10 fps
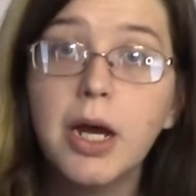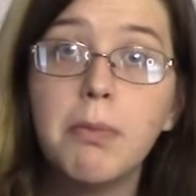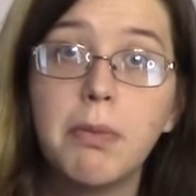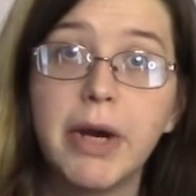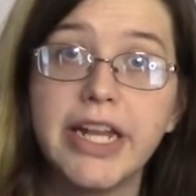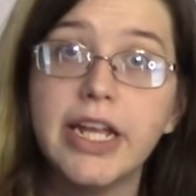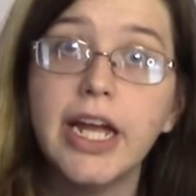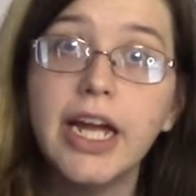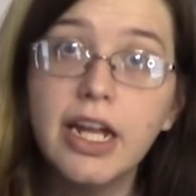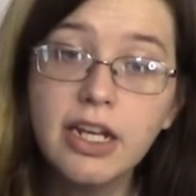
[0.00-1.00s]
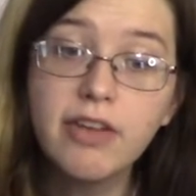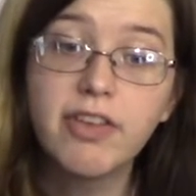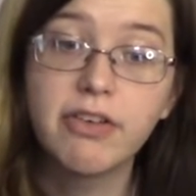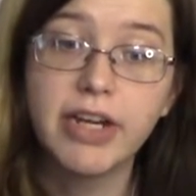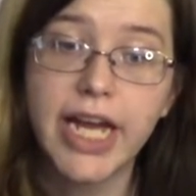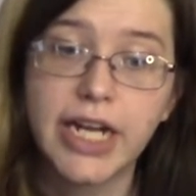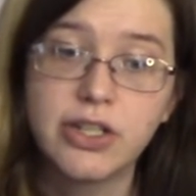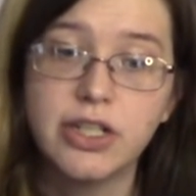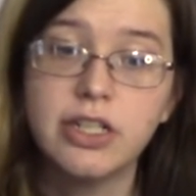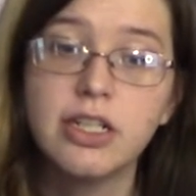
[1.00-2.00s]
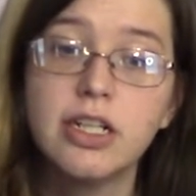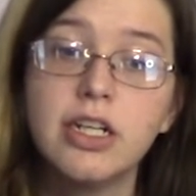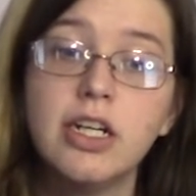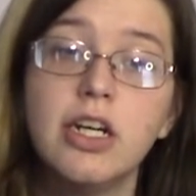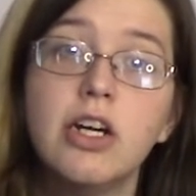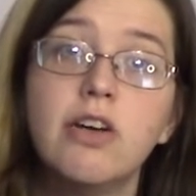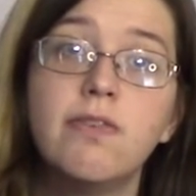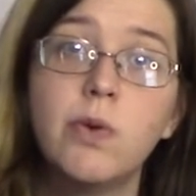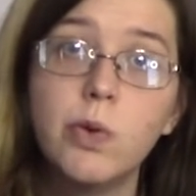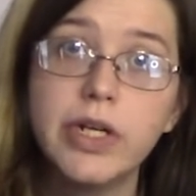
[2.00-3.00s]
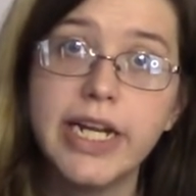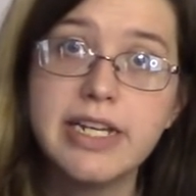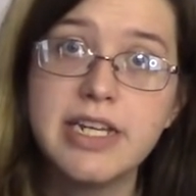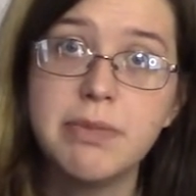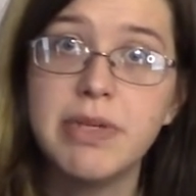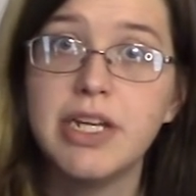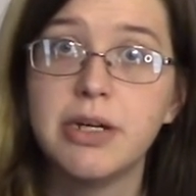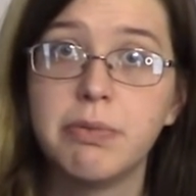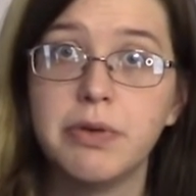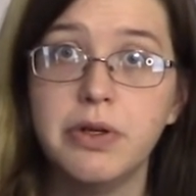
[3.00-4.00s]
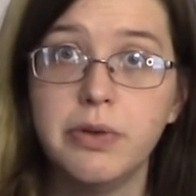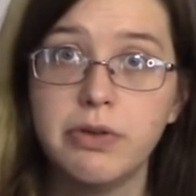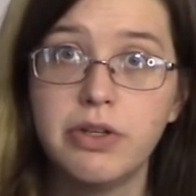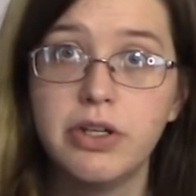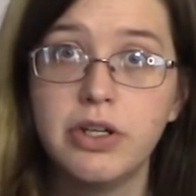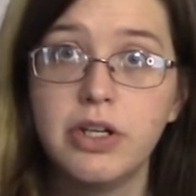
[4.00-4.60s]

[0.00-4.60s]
But by the end of the reaction, 4 ATP are produced.